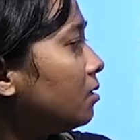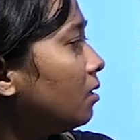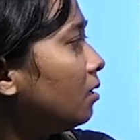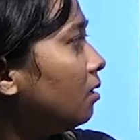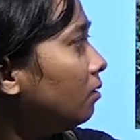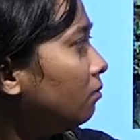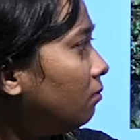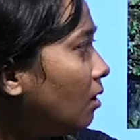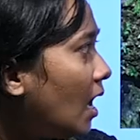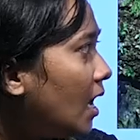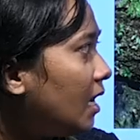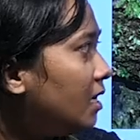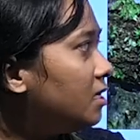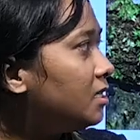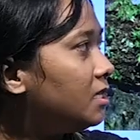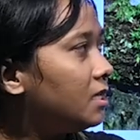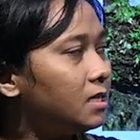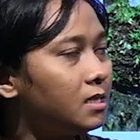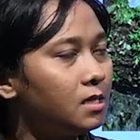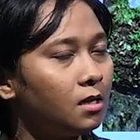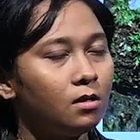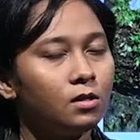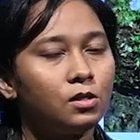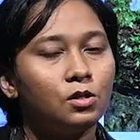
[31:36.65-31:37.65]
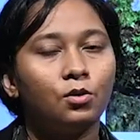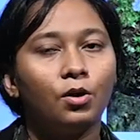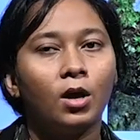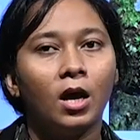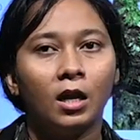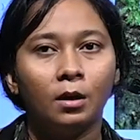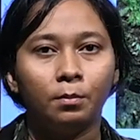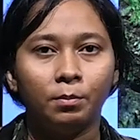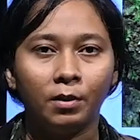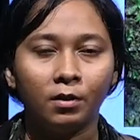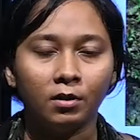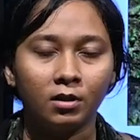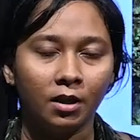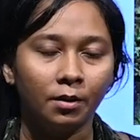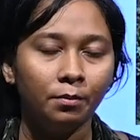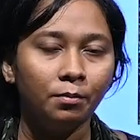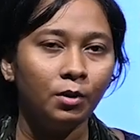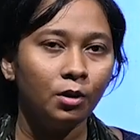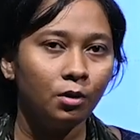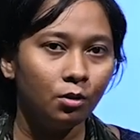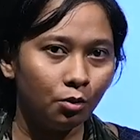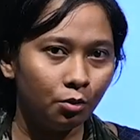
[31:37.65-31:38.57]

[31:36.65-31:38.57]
algae is also helping them